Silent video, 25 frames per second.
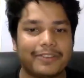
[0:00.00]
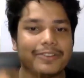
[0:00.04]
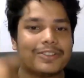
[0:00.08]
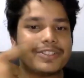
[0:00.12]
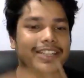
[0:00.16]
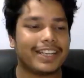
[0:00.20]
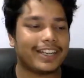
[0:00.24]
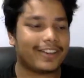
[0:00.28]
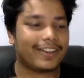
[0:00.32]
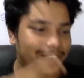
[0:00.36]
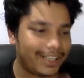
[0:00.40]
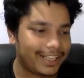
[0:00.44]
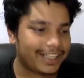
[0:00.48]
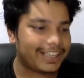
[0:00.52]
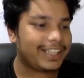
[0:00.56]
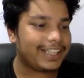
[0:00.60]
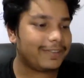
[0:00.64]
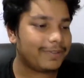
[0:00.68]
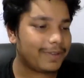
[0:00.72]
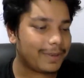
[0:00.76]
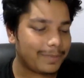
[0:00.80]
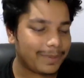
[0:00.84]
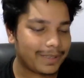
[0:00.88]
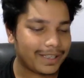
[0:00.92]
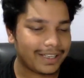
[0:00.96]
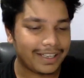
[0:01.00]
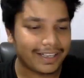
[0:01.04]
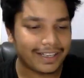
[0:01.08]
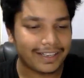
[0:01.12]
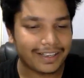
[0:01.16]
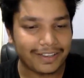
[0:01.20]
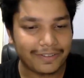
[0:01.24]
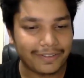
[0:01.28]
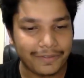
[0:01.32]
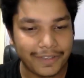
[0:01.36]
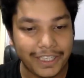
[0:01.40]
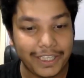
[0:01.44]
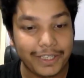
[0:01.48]
I was recording the
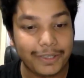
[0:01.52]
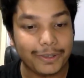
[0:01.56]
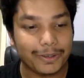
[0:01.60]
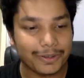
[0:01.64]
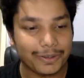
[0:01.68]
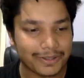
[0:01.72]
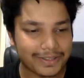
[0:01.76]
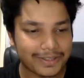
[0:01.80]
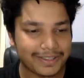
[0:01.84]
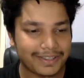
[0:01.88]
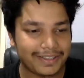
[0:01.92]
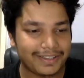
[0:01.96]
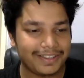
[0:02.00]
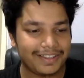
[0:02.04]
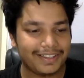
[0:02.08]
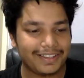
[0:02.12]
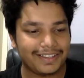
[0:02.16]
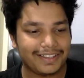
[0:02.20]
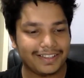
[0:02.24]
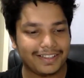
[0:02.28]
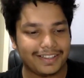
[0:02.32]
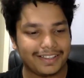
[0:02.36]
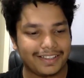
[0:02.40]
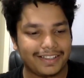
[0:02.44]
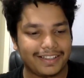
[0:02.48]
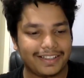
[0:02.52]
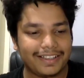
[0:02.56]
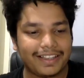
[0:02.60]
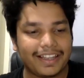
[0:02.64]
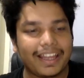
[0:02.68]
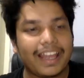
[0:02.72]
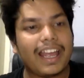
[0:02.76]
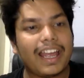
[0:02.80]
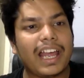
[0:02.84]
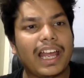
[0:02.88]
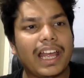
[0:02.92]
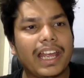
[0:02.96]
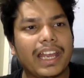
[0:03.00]
videos.
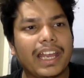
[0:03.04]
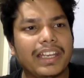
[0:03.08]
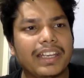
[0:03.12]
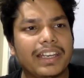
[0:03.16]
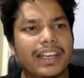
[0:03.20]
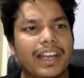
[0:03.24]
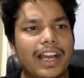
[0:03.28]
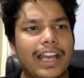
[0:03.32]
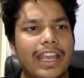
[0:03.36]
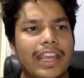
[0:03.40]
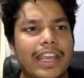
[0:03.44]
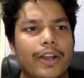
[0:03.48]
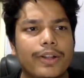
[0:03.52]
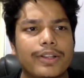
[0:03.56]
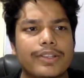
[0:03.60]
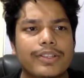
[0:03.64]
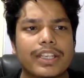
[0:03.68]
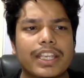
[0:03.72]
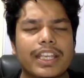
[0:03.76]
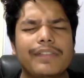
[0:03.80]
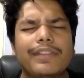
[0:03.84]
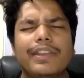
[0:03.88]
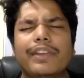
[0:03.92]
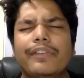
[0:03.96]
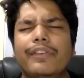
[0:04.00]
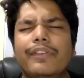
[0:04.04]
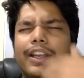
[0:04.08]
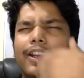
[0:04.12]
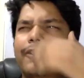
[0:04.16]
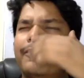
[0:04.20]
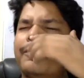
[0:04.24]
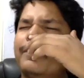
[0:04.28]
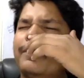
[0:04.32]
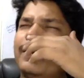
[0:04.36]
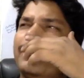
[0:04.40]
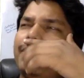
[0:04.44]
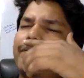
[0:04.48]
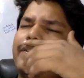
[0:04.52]
And I also gave you one of
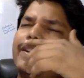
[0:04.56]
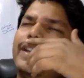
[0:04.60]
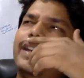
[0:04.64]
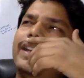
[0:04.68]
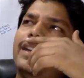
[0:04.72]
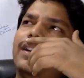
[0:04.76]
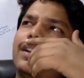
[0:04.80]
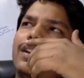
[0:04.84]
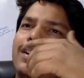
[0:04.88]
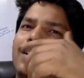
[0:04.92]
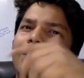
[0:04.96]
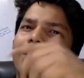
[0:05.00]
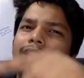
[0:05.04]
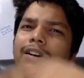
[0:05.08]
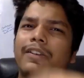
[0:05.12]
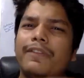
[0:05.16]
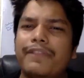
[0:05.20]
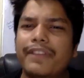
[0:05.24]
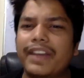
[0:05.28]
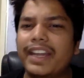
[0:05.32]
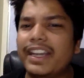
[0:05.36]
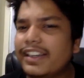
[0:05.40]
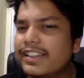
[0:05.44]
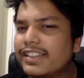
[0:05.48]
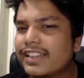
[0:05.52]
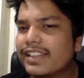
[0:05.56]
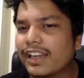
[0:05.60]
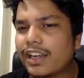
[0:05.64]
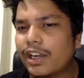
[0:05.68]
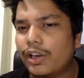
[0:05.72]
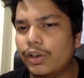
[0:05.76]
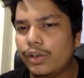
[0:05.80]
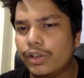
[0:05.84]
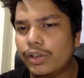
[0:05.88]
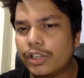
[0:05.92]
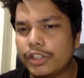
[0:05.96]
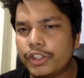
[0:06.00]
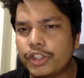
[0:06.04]
my friend's
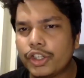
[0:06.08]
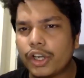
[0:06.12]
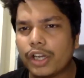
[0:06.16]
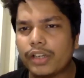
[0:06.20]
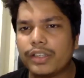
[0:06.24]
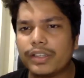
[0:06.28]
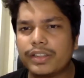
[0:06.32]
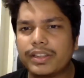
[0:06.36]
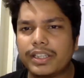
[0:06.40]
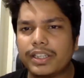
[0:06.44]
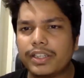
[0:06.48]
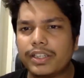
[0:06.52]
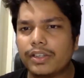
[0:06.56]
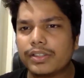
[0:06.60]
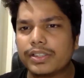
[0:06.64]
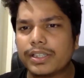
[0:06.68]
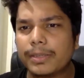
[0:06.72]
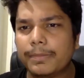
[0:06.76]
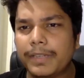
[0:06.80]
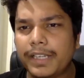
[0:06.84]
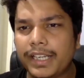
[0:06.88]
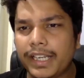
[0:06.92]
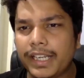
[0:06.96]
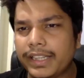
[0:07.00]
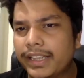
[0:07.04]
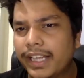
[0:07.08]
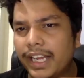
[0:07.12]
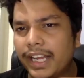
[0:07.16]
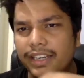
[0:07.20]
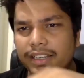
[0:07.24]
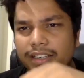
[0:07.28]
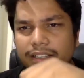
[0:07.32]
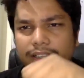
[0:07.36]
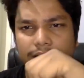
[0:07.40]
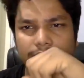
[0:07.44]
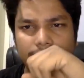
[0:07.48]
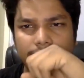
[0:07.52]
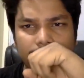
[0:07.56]
account, Jonathan or something like
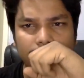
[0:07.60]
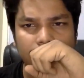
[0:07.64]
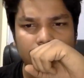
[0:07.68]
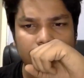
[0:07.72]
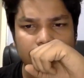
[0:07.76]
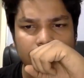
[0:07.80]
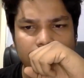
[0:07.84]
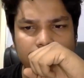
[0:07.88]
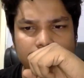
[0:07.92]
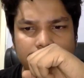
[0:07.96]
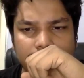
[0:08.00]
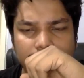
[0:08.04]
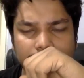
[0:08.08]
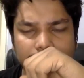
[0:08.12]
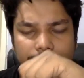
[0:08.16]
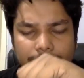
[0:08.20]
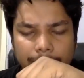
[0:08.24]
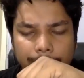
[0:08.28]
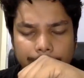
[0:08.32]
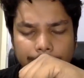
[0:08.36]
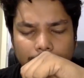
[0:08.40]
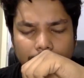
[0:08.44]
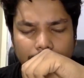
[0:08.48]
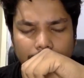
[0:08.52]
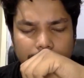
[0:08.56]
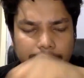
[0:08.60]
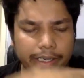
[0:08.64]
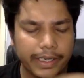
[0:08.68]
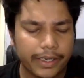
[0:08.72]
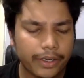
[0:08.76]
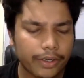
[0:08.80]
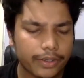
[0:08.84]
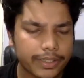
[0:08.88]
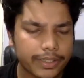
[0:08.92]
that, Steven Barnett or